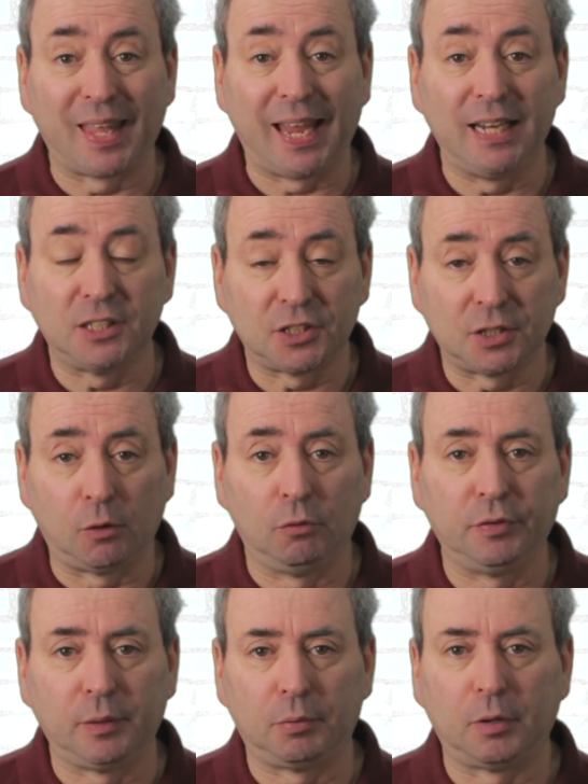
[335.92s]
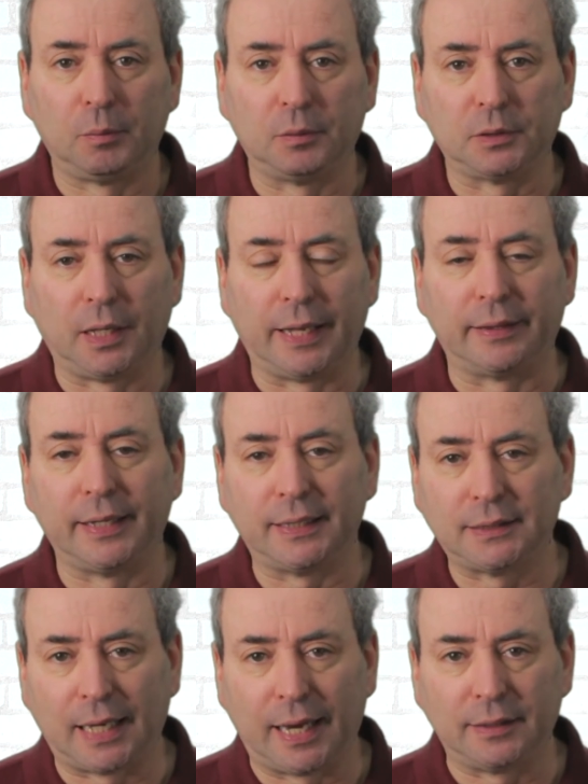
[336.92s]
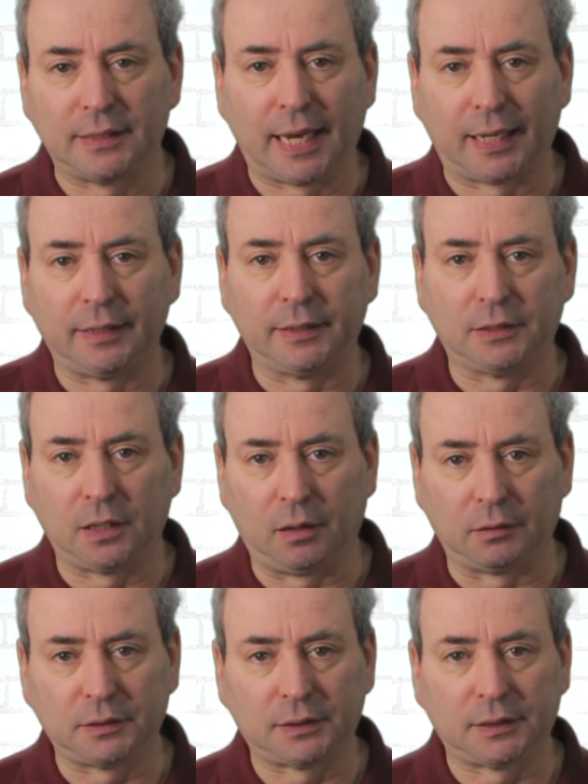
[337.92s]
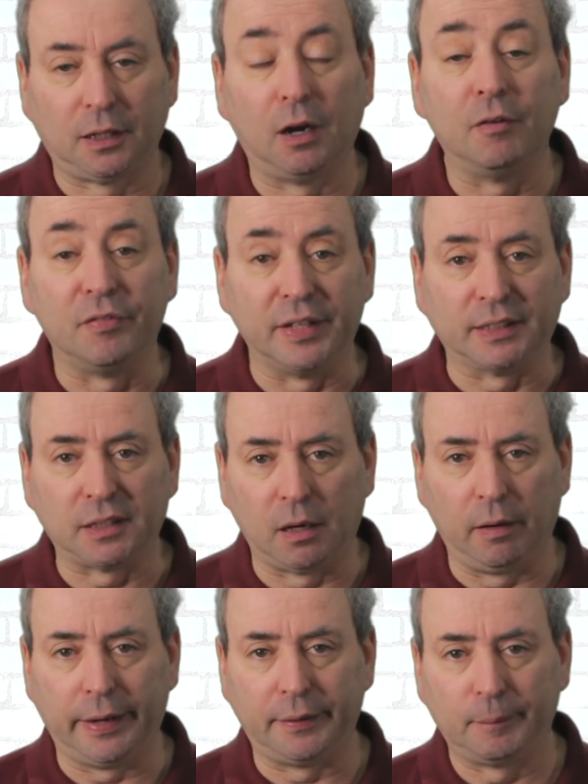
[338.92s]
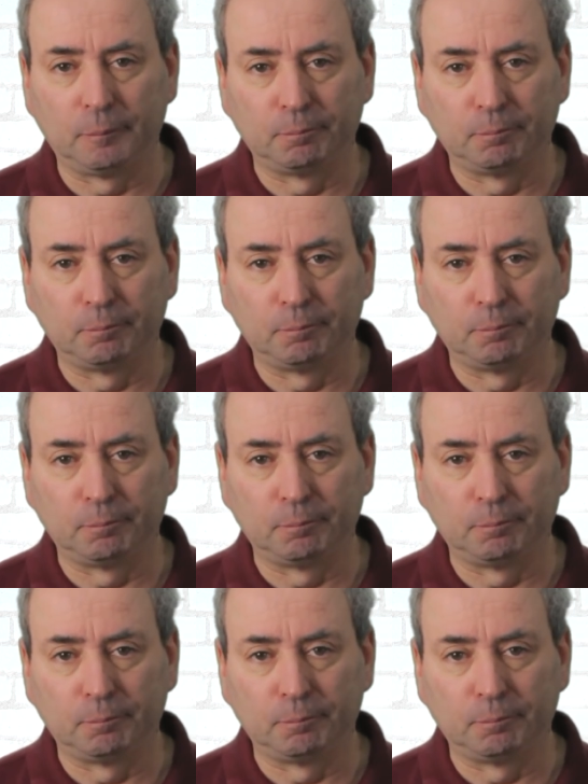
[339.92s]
in solving problems like this and tackling tasks of this kind.